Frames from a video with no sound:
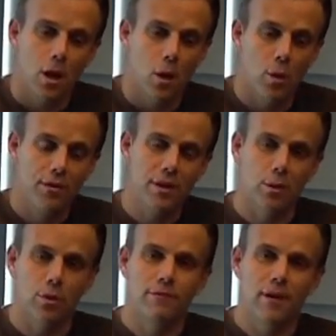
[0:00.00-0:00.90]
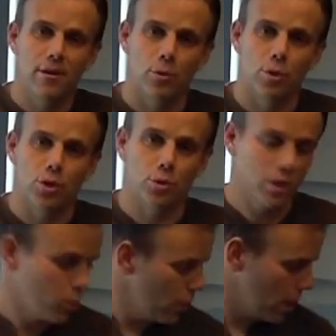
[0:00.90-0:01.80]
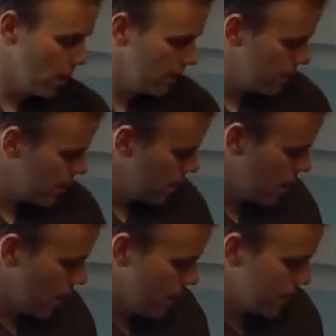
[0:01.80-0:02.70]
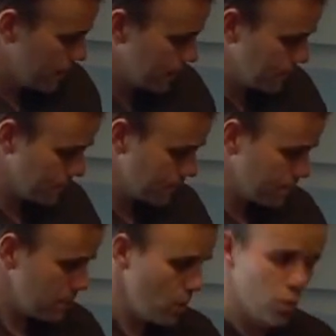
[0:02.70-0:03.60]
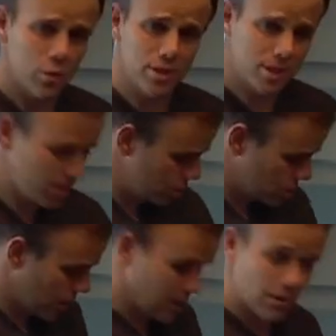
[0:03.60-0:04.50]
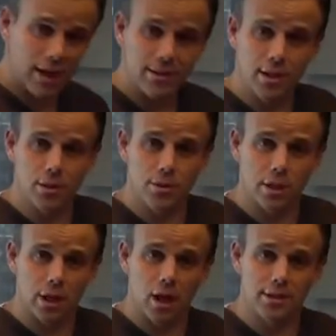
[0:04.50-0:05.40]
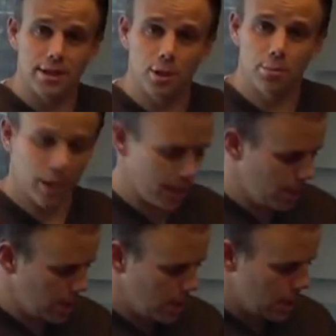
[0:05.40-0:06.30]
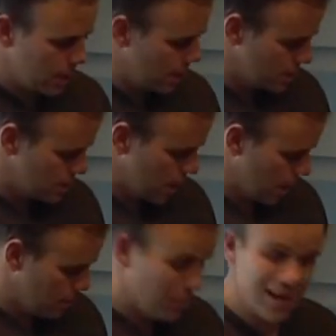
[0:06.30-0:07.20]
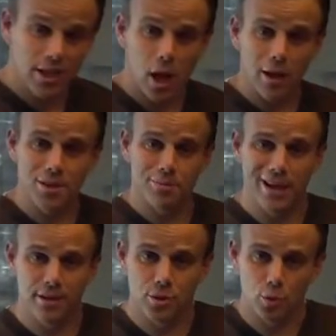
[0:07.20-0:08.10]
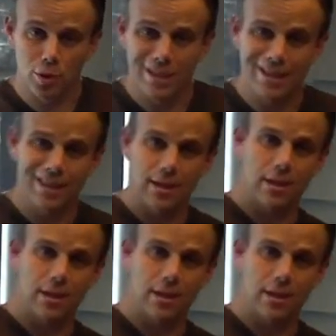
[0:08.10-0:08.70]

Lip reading: One thing that we found that works really well when we see these dry, cracked heels that cause heel pain is Pedinol has made this really